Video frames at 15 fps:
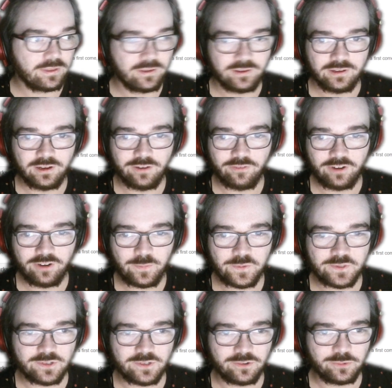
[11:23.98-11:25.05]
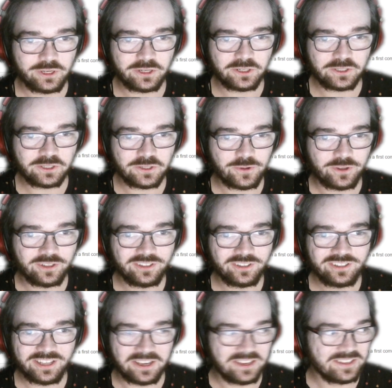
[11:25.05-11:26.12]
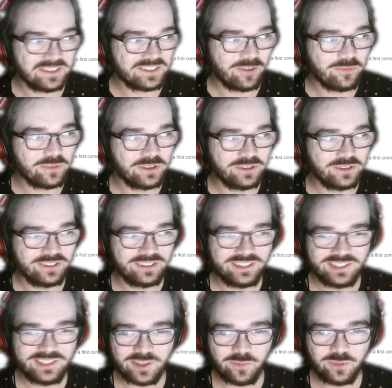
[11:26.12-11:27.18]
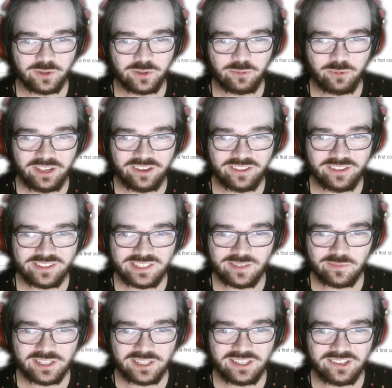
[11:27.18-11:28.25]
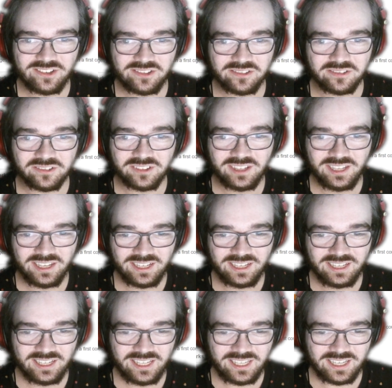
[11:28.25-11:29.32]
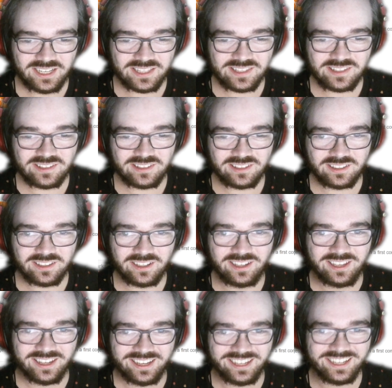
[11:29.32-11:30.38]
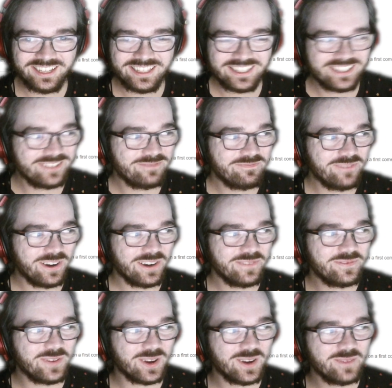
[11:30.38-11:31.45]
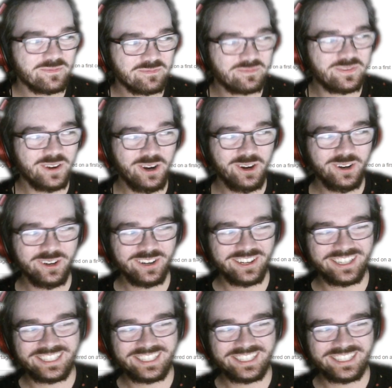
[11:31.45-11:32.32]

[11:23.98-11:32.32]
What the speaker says: Every episode we gotta do it. Here's something weird, something new. It's Pum Pum Boo.